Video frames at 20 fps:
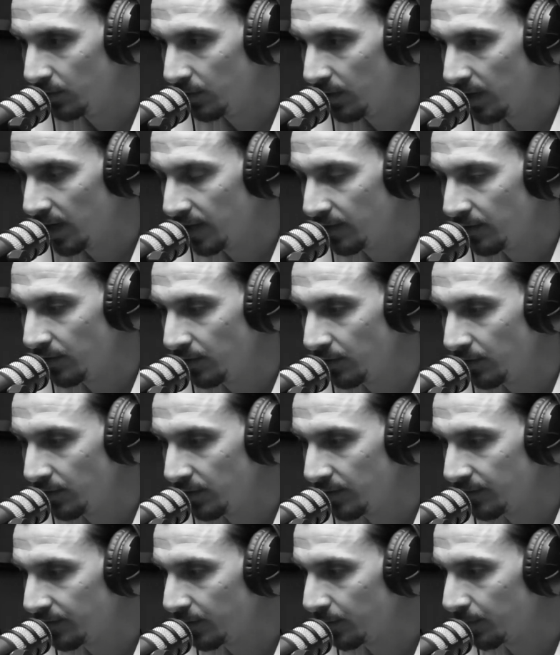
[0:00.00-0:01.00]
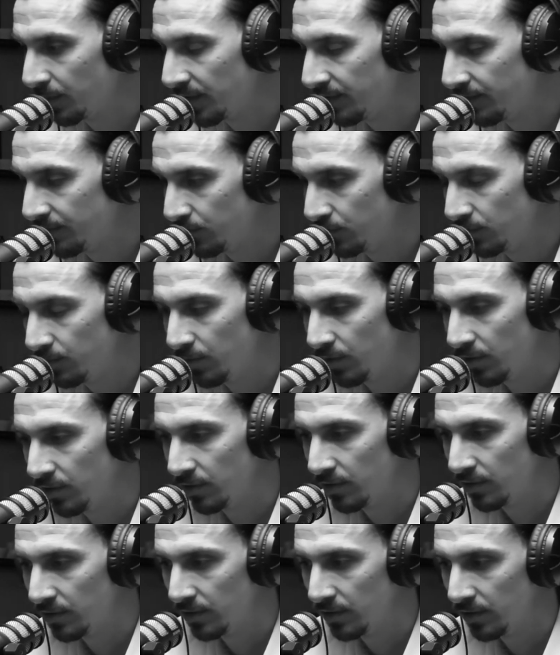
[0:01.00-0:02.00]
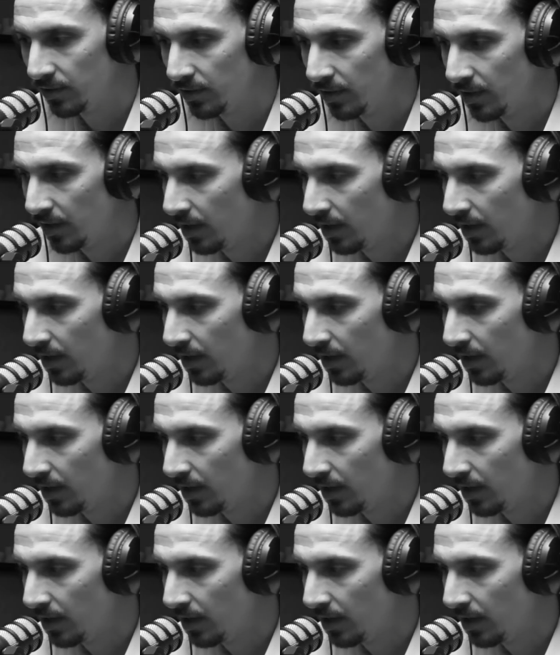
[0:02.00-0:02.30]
either if you play football or